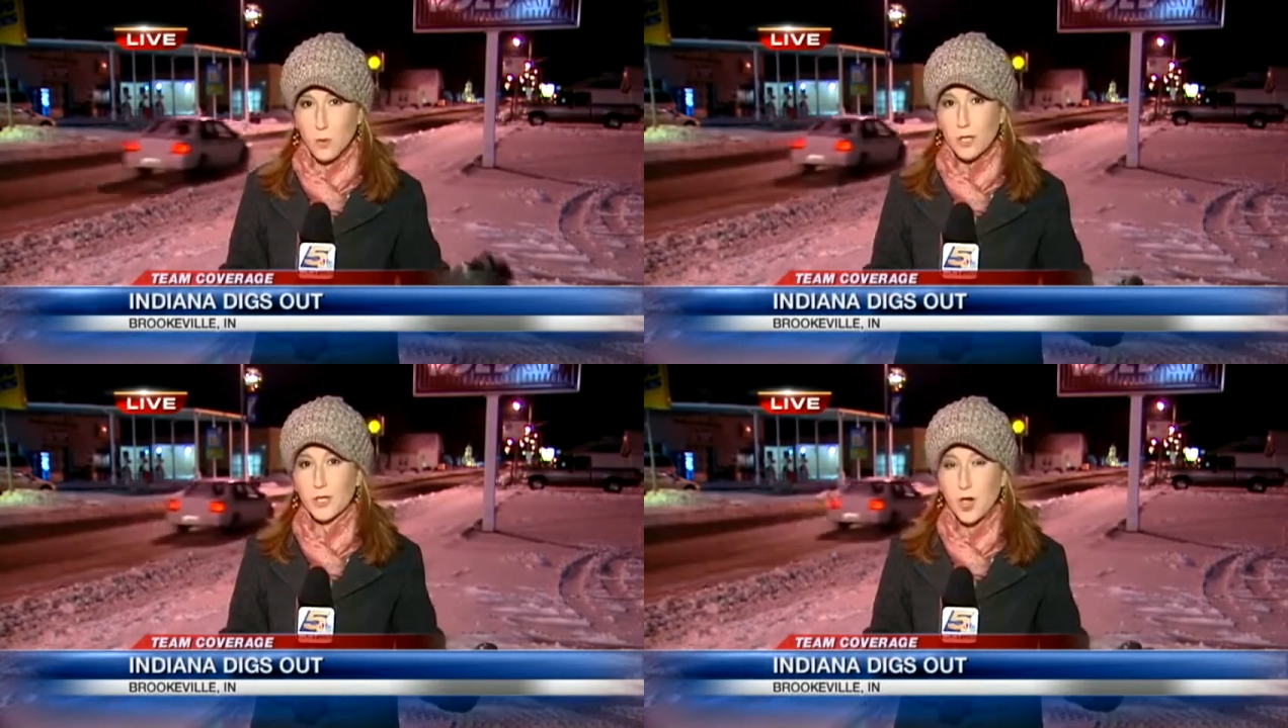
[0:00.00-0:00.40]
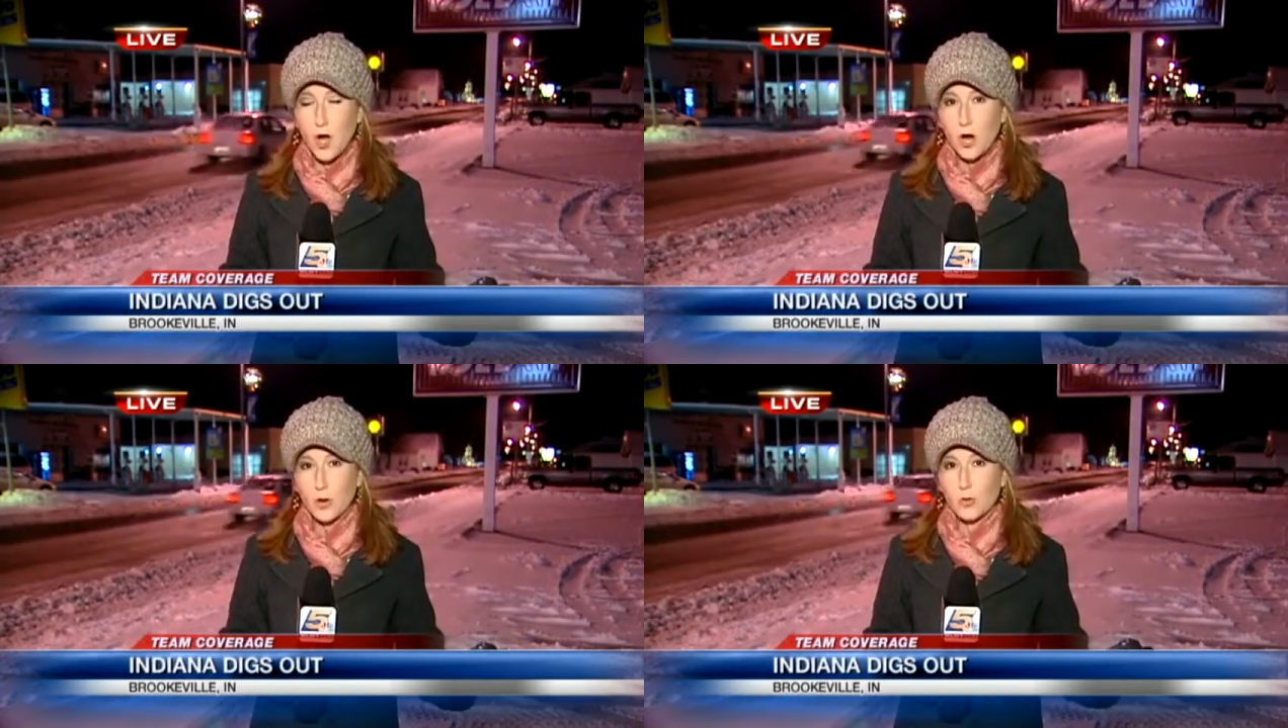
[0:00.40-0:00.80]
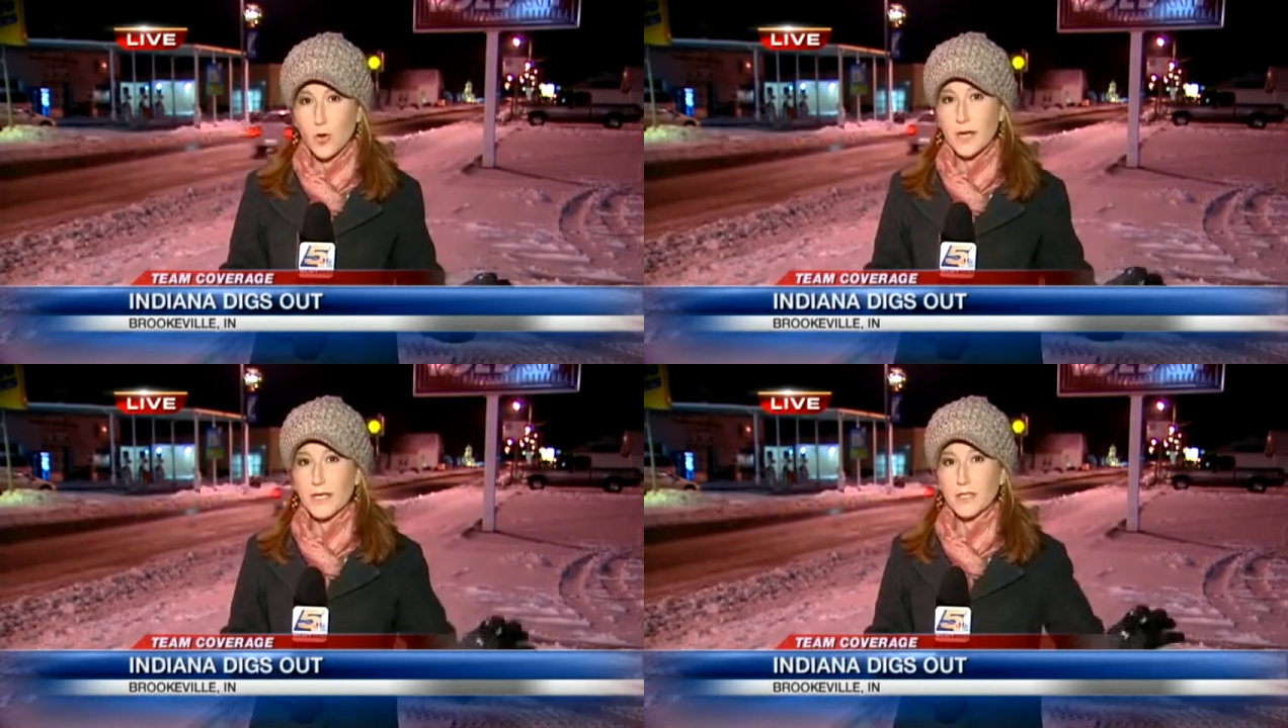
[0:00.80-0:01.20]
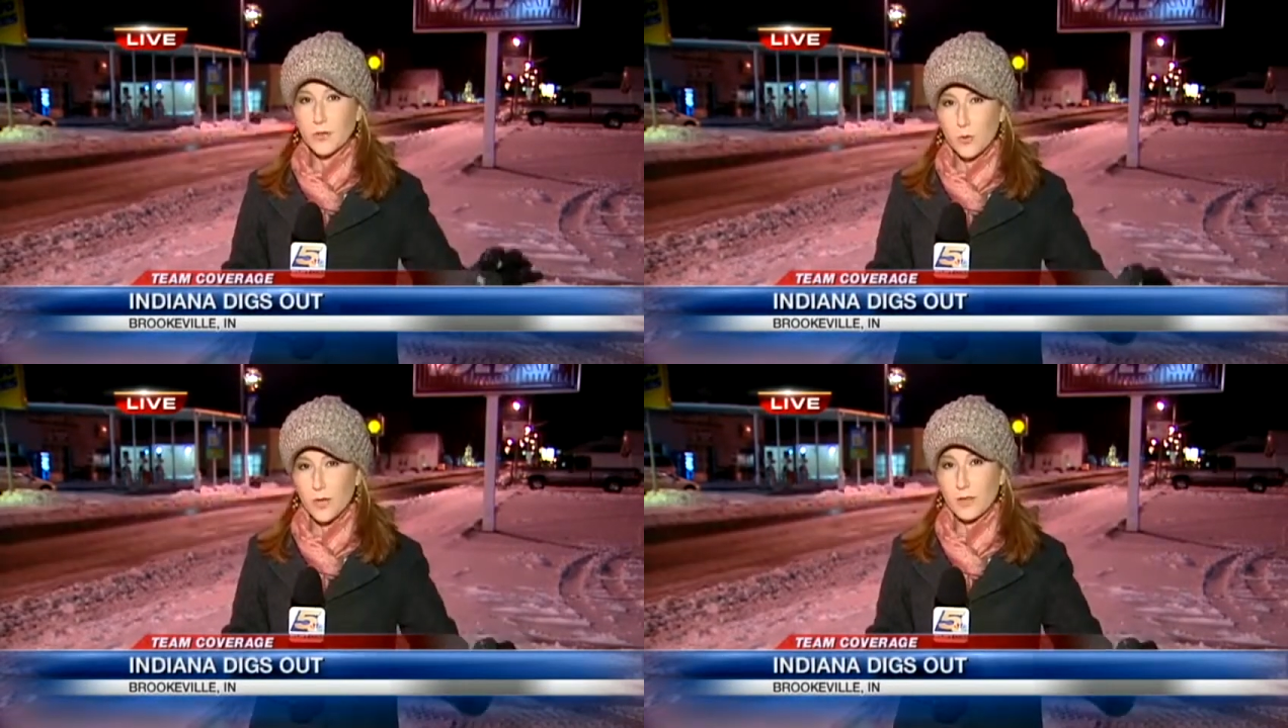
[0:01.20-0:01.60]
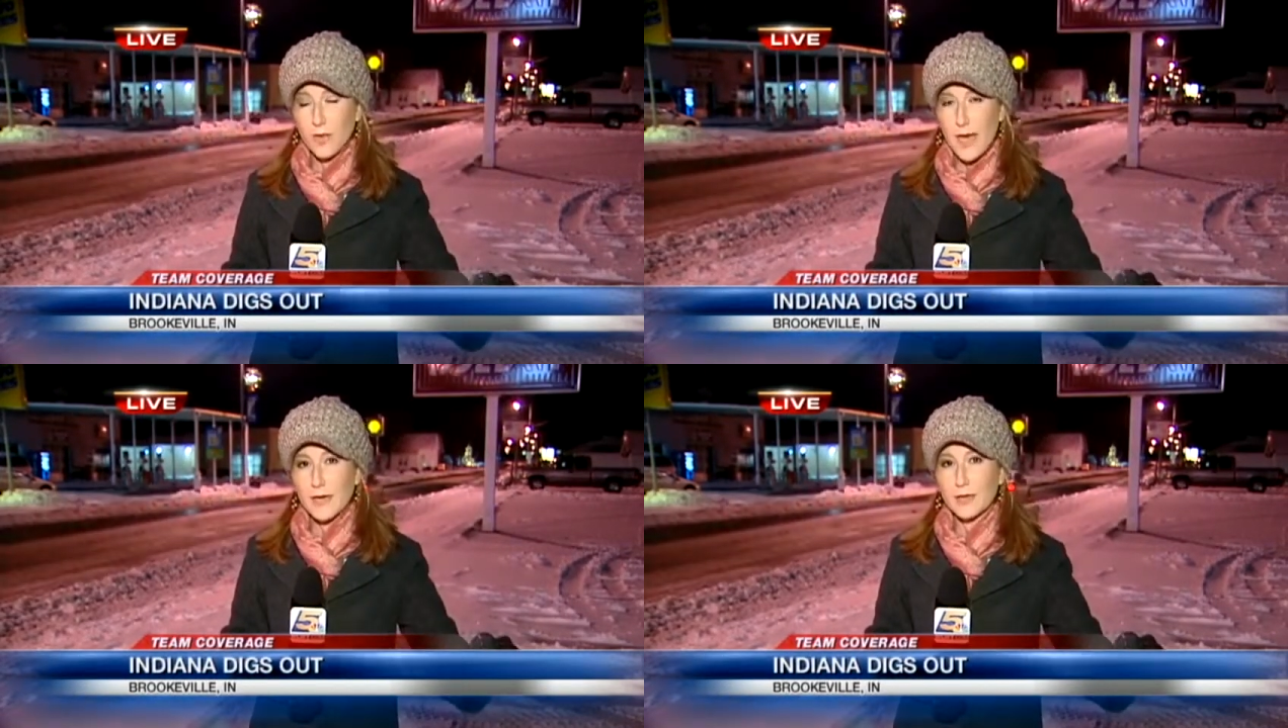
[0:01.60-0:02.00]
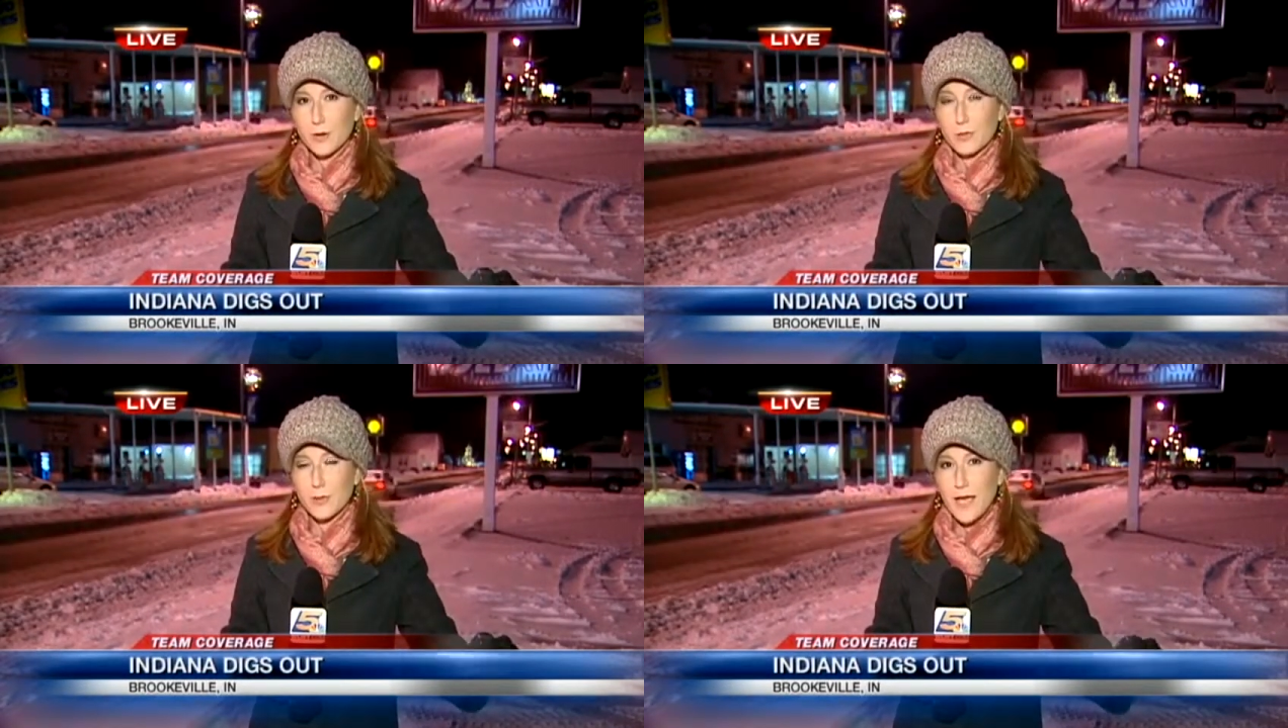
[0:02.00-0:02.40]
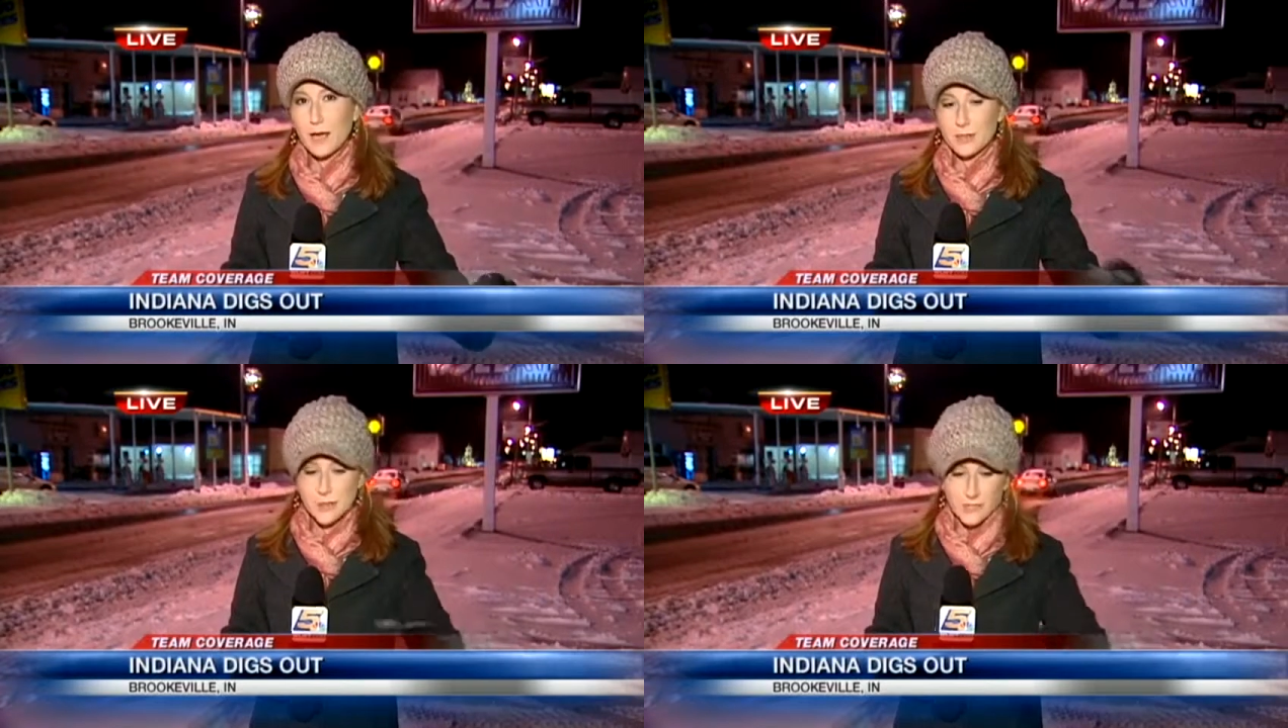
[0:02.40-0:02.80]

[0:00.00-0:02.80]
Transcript: one car run into one of the back of their plows.